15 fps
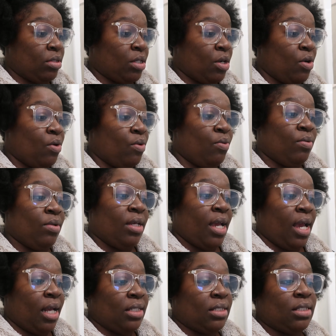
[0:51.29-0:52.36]
So
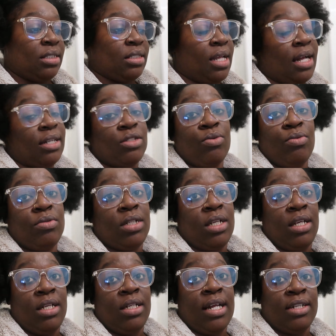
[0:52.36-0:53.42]
yes, that's who
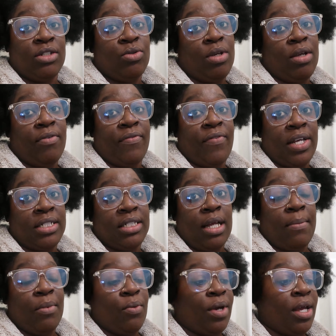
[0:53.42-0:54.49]
you're
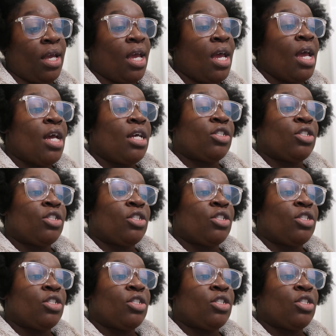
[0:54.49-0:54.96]
FaceTiming with.